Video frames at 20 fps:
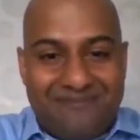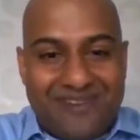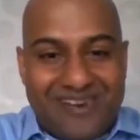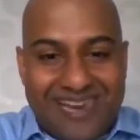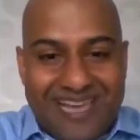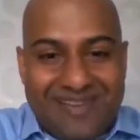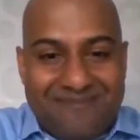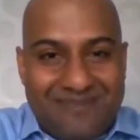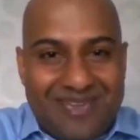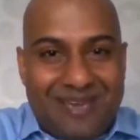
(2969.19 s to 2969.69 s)

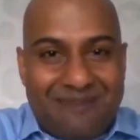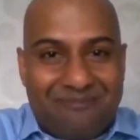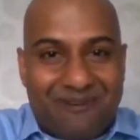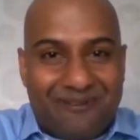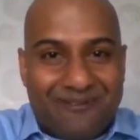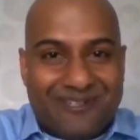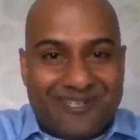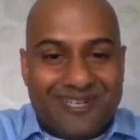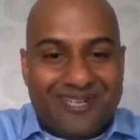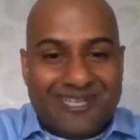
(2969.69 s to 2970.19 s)
Will I
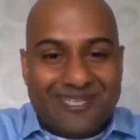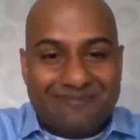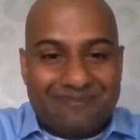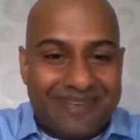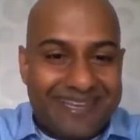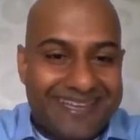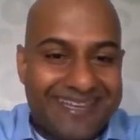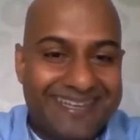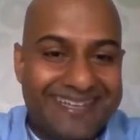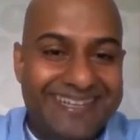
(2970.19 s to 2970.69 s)
be
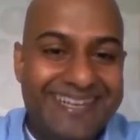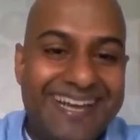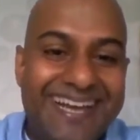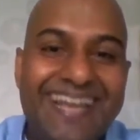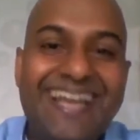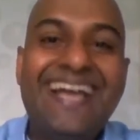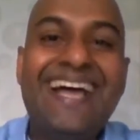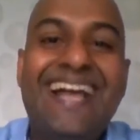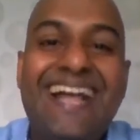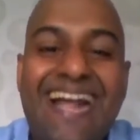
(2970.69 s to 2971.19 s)
a professional
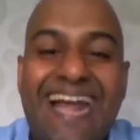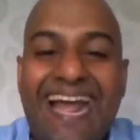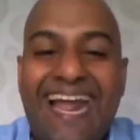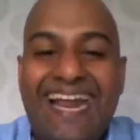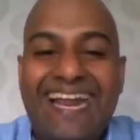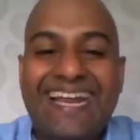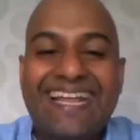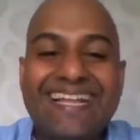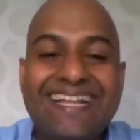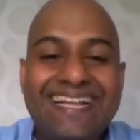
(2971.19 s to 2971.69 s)
speaker?
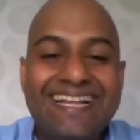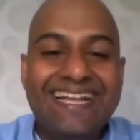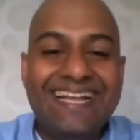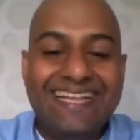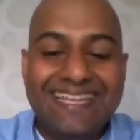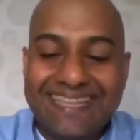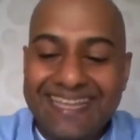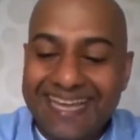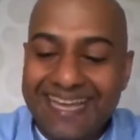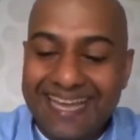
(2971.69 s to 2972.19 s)

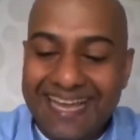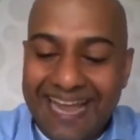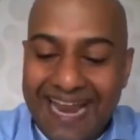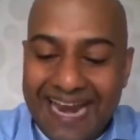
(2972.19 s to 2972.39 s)
and